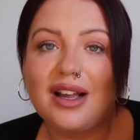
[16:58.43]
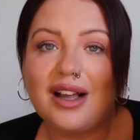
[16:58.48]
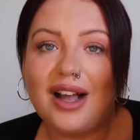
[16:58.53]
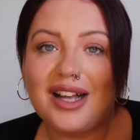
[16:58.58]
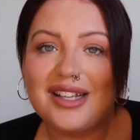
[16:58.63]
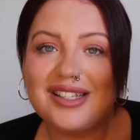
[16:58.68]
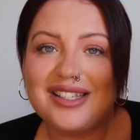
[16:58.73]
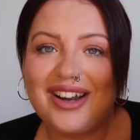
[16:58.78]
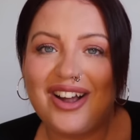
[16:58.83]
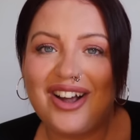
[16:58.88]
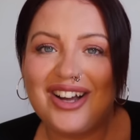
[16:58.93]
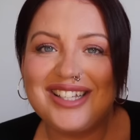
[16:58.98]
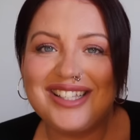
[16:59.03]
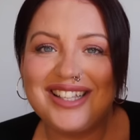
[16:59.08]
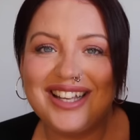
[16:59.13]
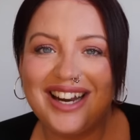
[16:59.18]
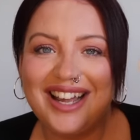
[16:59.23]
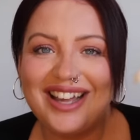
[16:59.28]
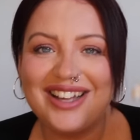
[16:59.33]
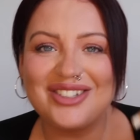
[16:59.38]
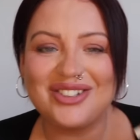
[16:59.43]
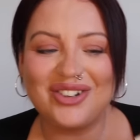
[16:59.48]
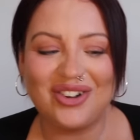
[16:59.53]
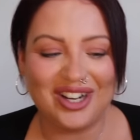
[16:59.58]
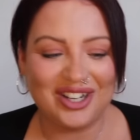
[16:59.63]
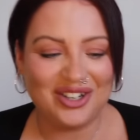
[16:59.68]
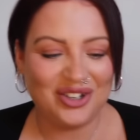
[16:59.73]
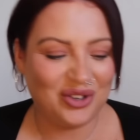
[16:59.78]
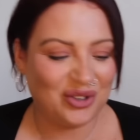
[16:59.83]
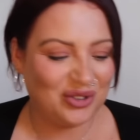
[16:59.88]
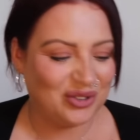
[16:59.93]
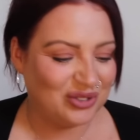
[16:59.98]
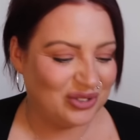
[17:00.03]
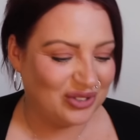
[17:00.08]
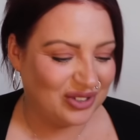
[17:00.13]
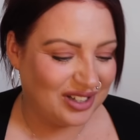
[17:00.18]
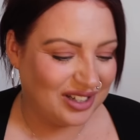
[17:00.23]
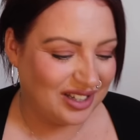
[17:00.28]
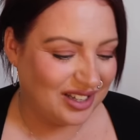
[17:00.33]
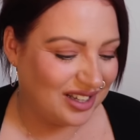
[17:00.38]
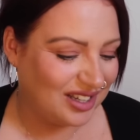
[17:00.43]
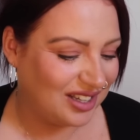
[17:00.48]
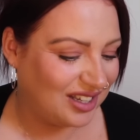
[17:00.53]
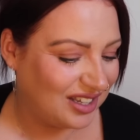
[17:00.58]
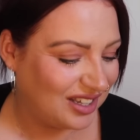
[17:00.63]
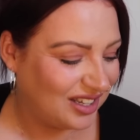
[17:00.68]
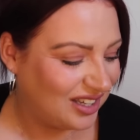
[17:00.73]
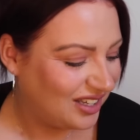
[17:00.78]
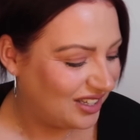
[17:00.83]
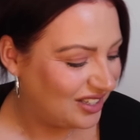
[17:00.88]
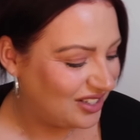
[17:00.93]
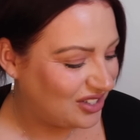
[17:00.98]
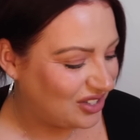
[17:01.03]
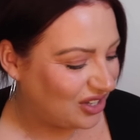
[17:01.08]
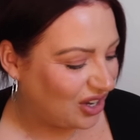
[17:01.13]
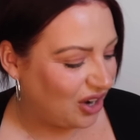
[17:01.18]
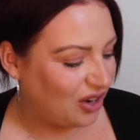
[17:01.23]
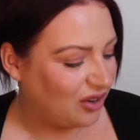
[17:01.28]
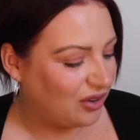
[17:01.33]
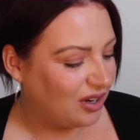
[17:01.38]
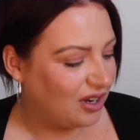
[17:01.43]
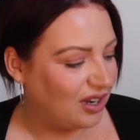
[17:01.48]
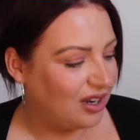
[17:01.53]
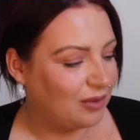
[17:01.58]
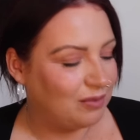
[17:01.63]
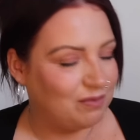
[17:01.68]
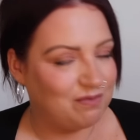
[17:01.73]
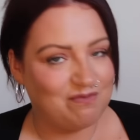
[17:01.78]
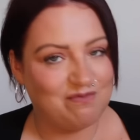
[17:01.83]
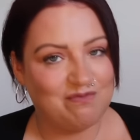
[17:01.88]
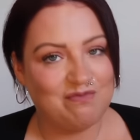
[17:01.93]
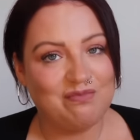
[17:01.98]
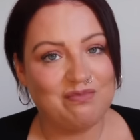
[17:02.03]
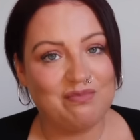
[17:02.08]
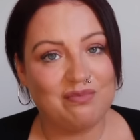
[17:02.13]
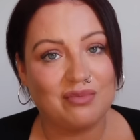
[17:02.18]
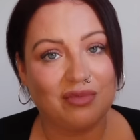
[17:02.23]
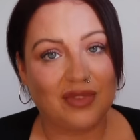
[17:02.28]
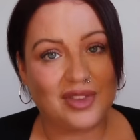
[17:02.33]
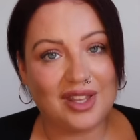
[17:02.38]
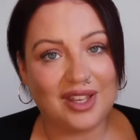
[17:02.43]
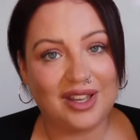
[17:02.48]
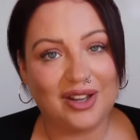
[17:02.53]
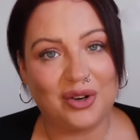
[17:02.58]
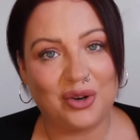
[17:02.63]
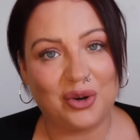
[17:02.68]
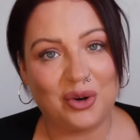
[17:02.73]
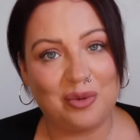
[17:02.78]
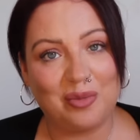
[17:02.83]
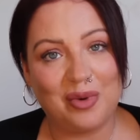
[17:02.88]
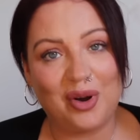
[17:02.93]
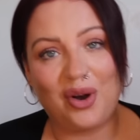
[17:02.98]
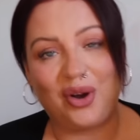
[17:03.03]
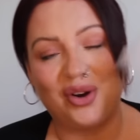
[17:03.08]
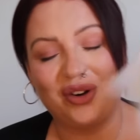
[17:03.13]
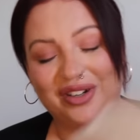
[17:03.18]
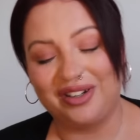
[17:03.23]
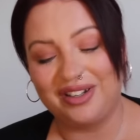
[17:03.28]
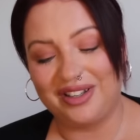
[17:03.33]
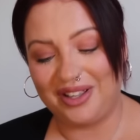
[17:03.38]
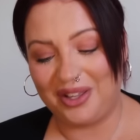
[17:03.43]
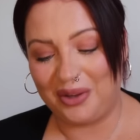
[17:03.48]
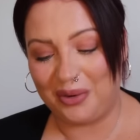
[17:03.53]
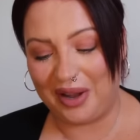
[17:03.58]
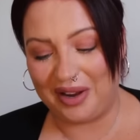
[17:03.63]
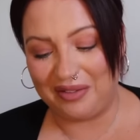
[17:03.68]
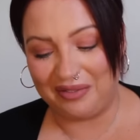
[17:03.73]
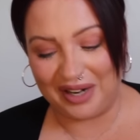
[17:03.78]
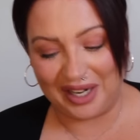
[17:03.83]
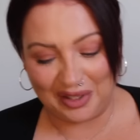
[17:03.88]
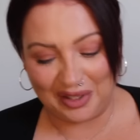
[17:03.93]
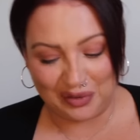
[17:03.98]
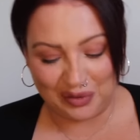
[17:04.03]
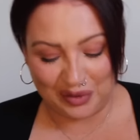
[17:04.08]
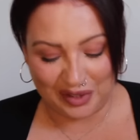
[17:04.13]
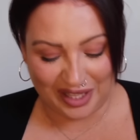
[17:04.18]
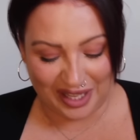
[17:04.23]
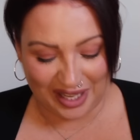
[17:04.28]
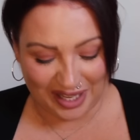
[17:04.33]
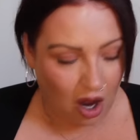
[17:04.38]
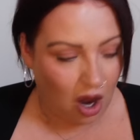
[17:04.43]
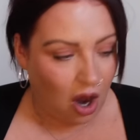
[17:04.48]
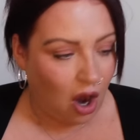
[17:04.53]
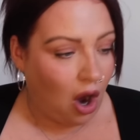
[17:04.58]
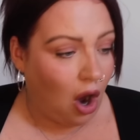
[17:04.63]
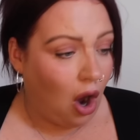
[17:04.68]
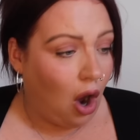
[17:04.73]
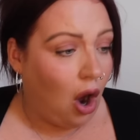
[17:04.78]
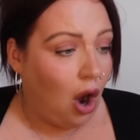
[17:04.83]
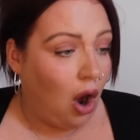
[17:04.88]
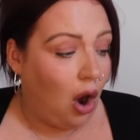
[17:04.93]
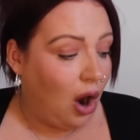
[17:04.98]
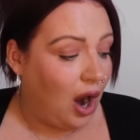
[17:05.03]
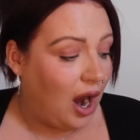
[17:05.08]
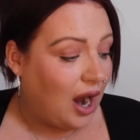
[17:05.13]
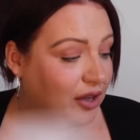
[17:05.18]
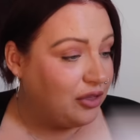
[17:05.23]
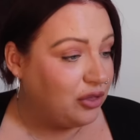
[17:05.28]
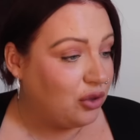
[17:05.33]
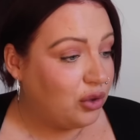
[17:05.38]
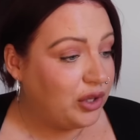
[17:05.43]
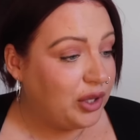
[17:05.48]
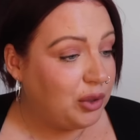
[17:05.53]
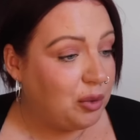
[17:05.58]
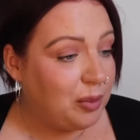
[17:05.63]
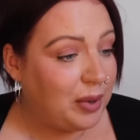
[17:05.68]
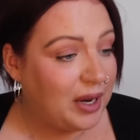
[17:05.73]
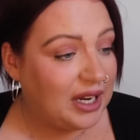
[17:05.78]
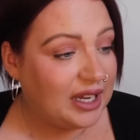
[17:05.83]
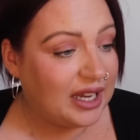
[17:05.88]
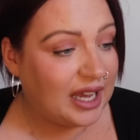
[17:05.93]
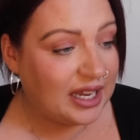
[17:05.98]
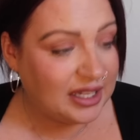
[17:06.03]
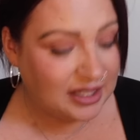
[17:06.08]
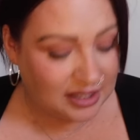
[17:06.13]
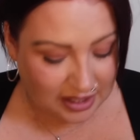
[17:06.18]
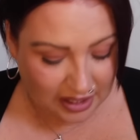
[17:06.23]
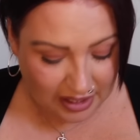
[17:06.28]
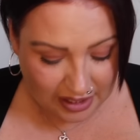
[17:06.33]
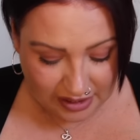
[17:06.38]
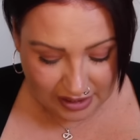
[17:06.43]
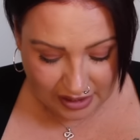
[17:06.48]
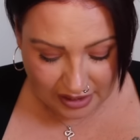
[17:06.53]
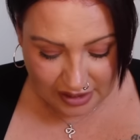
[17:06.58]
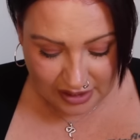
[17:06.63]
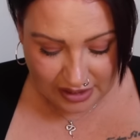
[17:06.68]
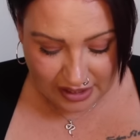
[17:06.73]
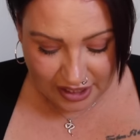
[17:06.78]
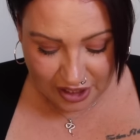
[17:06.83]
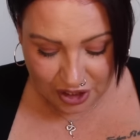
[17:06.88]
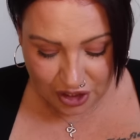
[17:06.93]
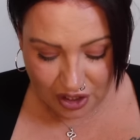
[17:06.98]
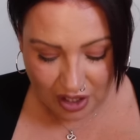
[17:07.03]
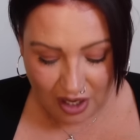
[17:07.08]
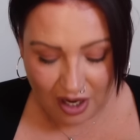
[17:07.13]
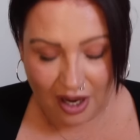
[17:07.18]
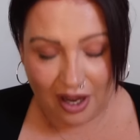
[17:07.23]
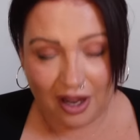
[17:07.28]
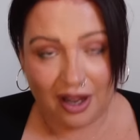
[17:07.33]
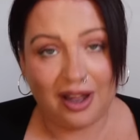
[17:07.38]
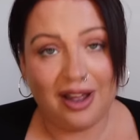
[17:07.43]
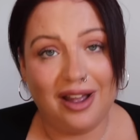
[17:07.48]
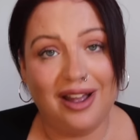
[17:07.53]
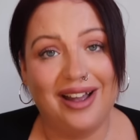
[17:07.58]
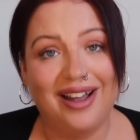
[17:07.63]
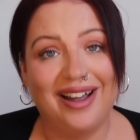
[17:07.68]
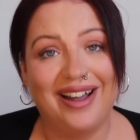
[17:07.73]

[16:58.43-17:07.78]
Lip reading: that's nice, isn't it? That's quite cool. So, come on, you ain't for this. I thought they were pillowcases. It's a t-shirt.